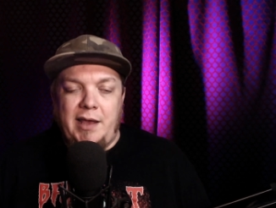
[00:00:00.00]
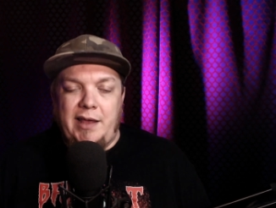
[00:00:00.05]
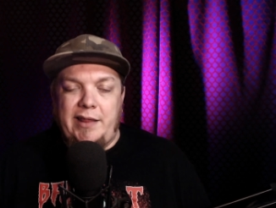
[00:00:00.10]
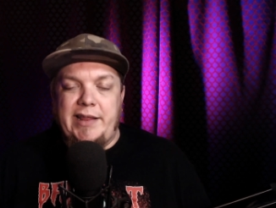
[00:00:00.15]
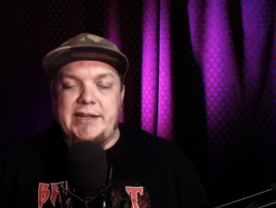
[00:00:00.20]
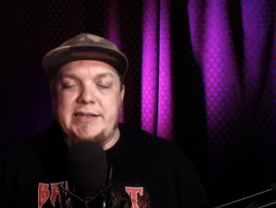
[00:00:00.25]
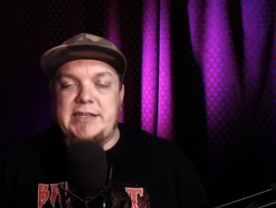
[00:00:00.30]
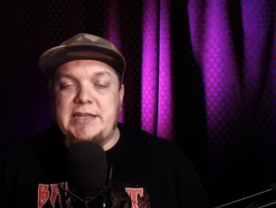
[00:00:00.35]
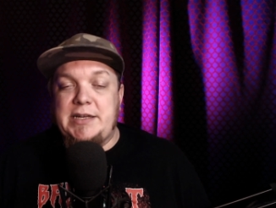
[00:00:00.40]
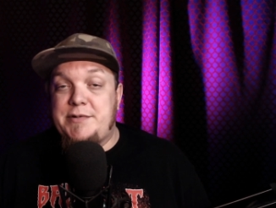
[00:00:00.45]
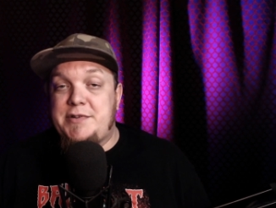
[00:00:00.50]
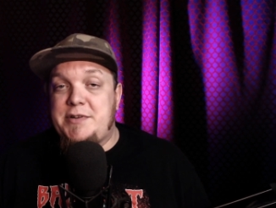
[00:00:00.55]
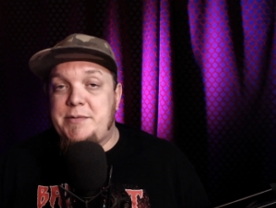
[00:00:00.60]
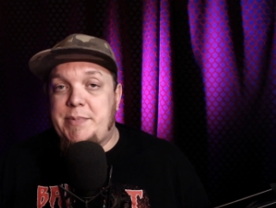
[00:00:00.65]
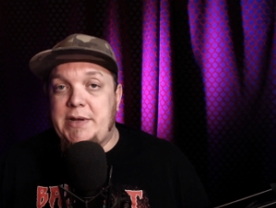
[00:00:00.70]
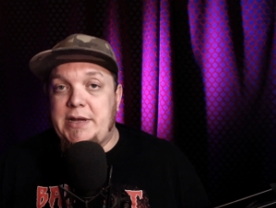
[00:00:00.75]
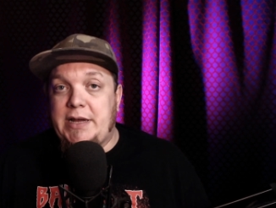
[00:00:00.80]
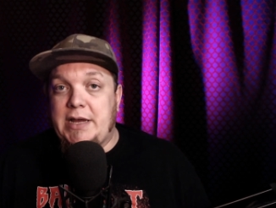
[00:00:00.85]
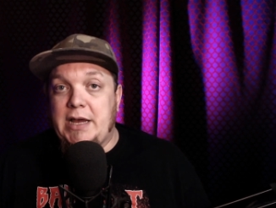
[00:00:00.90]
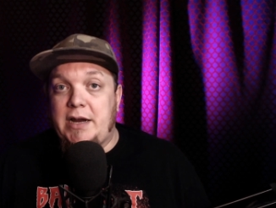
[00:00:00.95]
And that seems to
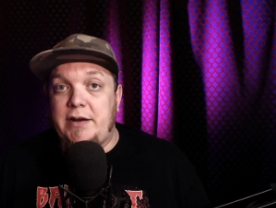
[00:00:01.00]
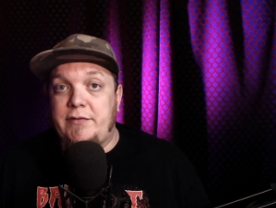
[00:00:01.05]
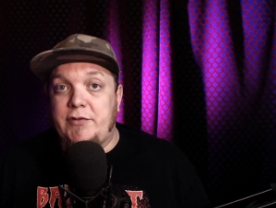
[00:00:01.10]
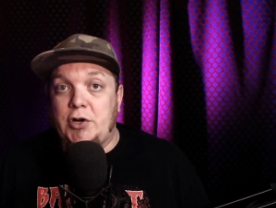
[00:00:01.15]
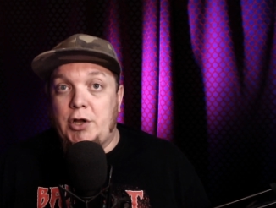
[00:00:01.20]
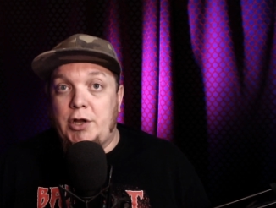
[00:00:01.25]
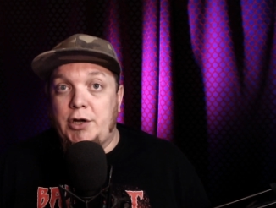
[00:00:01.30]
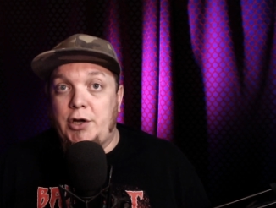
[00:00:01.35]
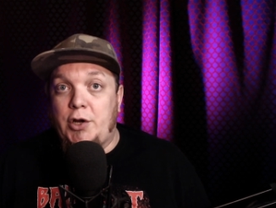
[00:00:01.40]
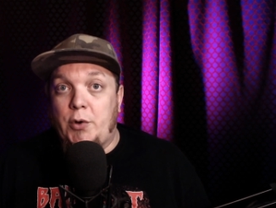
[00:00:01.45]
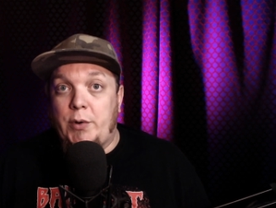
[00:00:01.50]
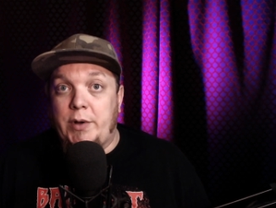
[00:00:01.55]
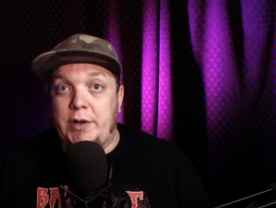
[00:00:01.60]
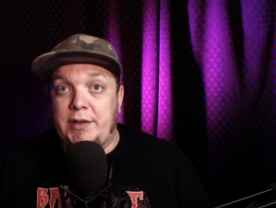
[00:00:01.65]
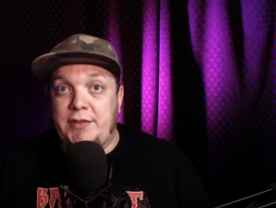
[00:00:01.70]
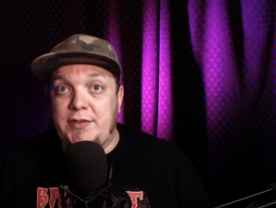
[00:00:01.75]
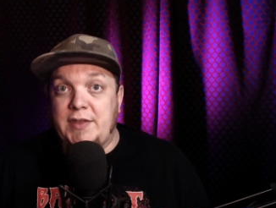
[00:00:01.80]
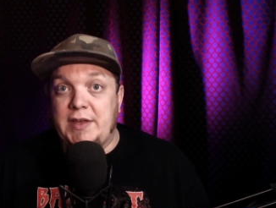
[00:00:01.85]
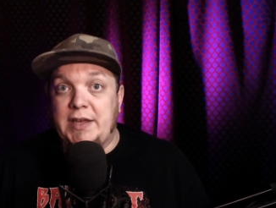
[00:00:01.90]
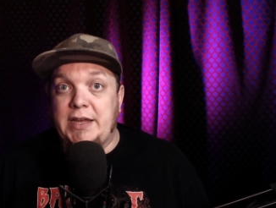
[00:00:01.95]
be kind of an ongoing
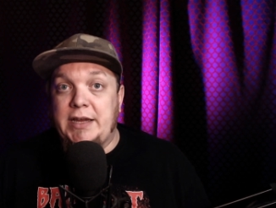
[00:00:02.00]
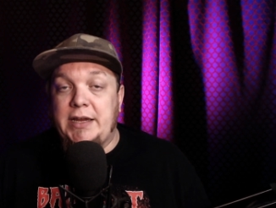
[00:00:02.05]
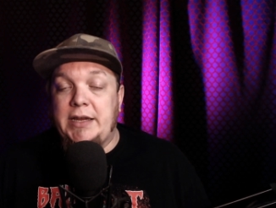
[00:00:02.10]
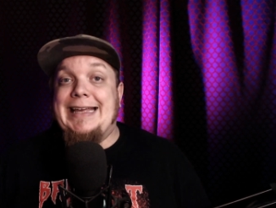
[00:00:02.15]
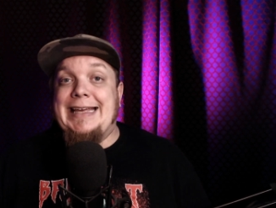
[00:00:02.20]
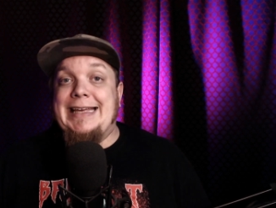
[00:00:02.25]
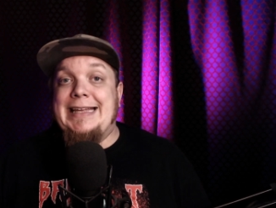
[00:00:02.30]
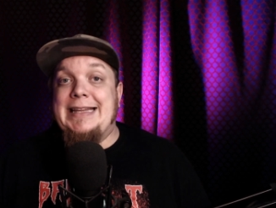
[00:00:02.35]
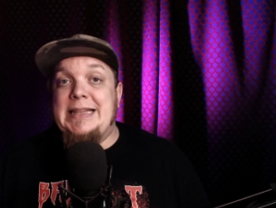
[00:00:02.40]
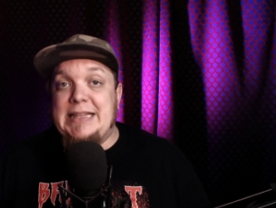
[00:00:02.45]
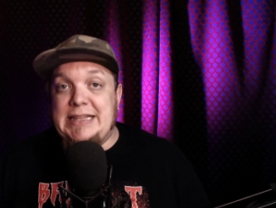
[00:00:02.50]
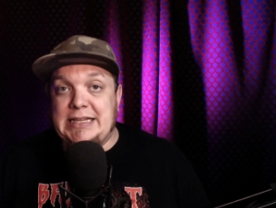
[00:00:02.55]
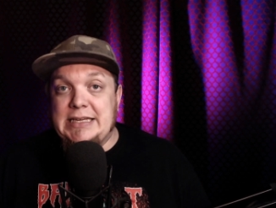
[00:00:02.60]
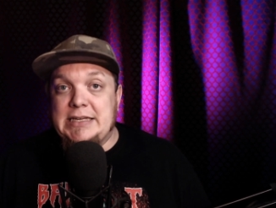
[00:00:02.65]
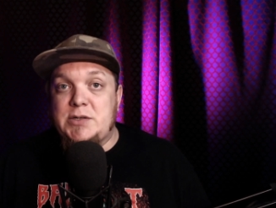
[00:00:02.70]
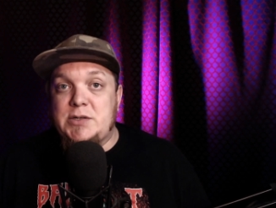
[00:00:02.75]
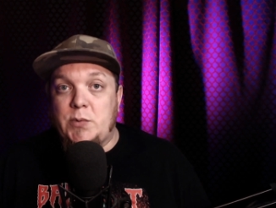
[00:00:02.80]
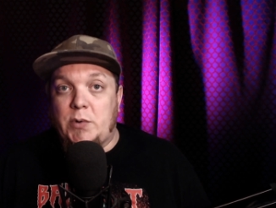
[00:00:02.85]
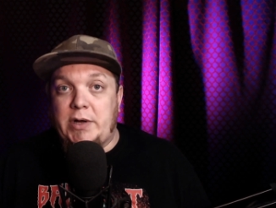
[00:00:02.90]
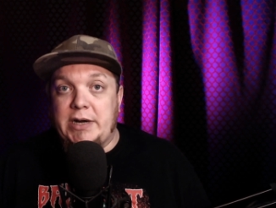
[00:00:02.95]
thing in
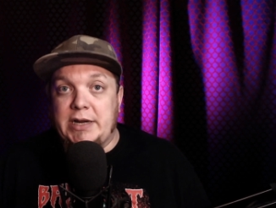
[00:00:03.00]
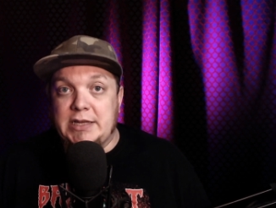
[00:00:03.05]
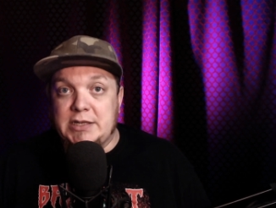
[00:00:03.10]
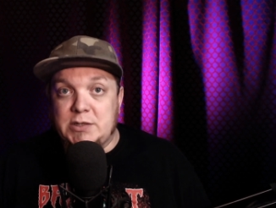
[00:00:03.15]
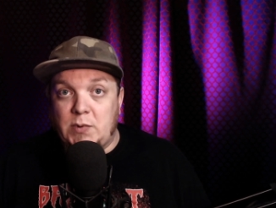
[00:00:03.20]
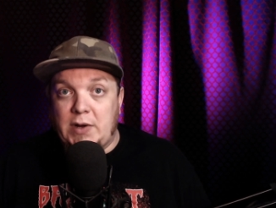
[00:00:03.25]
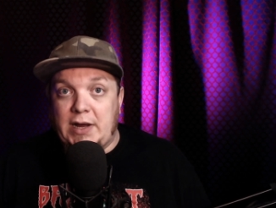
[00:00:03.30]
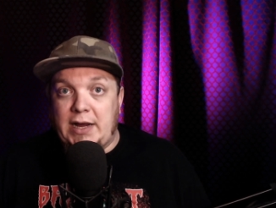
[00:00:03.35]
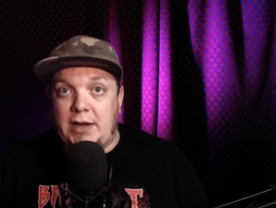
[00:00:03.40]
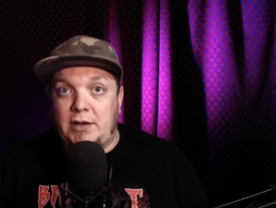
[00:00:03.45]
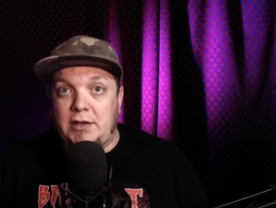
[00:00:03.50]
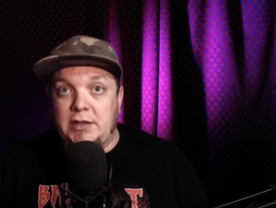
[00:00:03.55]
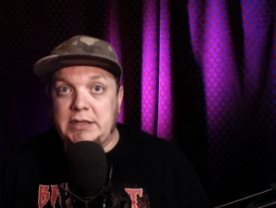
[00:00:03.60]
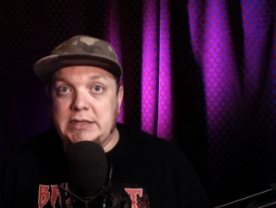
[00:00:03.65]
this one as well,